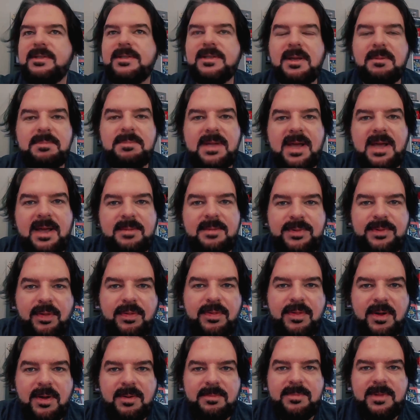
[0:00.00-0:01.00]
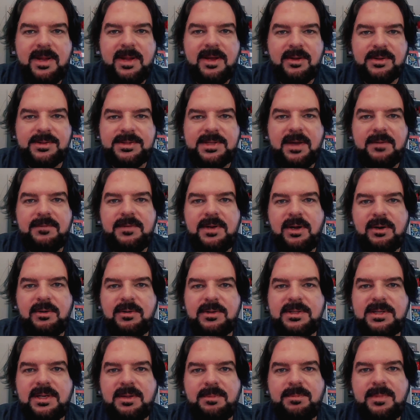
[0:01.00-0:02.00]
sometimes the thumbnails I've
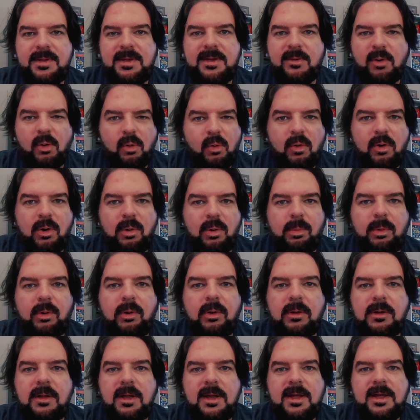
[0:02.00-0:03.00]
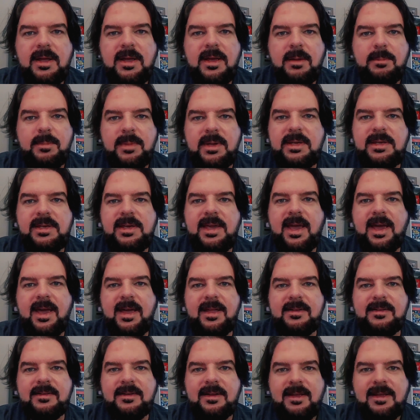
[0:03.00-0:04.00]
noticed can be horrible, but
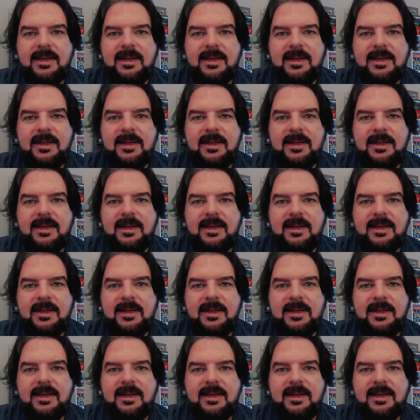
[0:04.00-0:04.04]
yet